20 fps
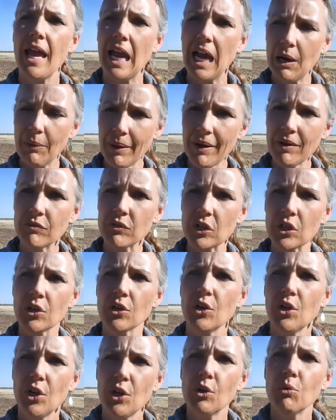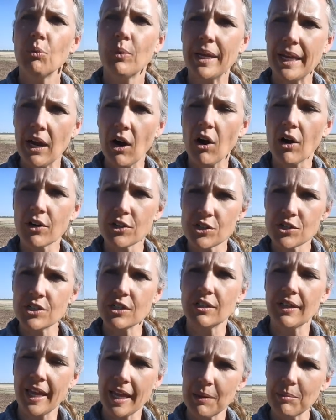However, we are
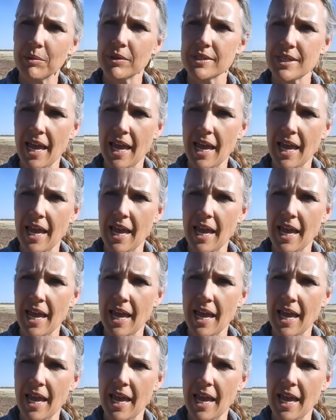still able